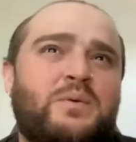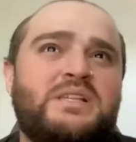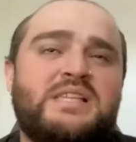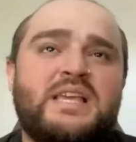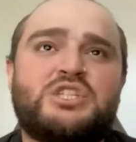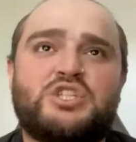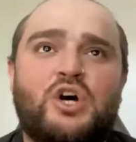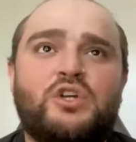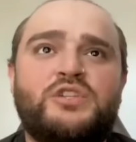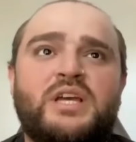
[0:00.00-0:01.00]
When you say
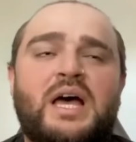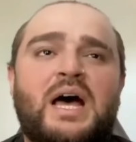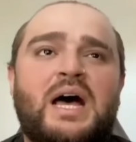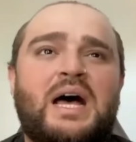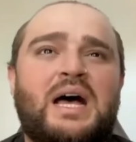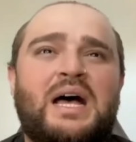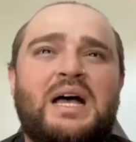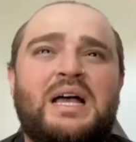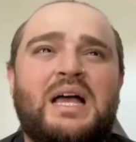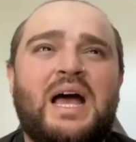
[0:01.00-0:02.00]
assault,
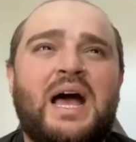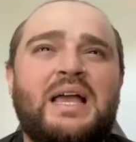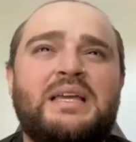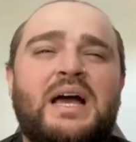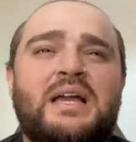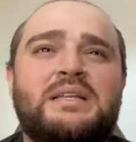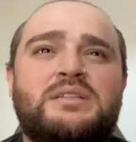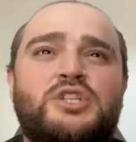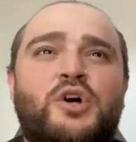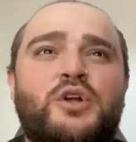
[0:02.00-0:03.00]
I
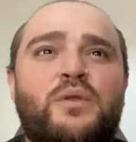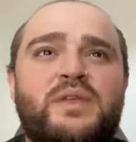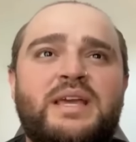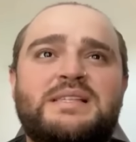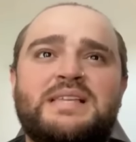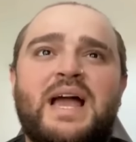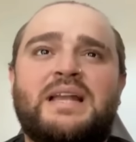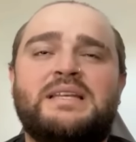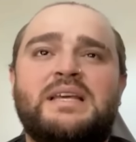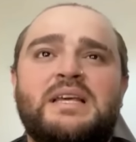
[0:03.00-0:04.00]
don't know the
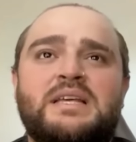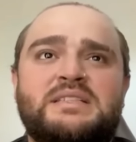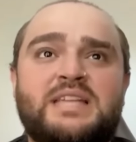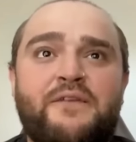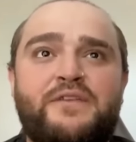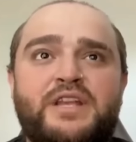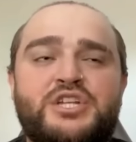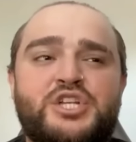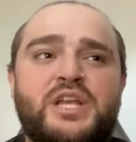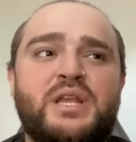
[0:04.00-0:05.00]
exact
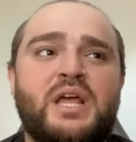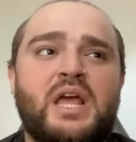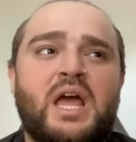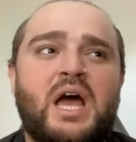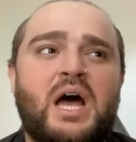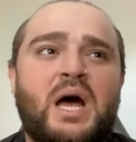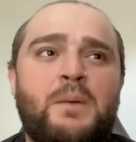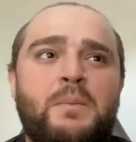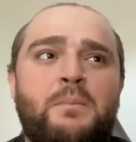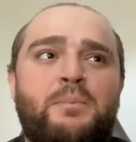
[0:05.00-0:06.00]
definition,
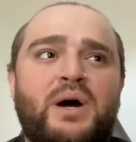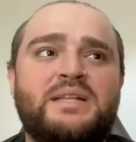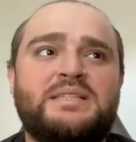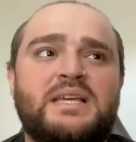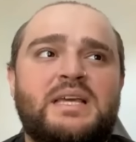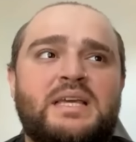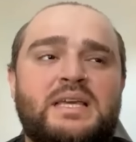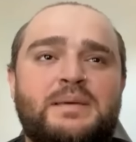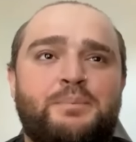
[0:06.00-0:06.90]
but he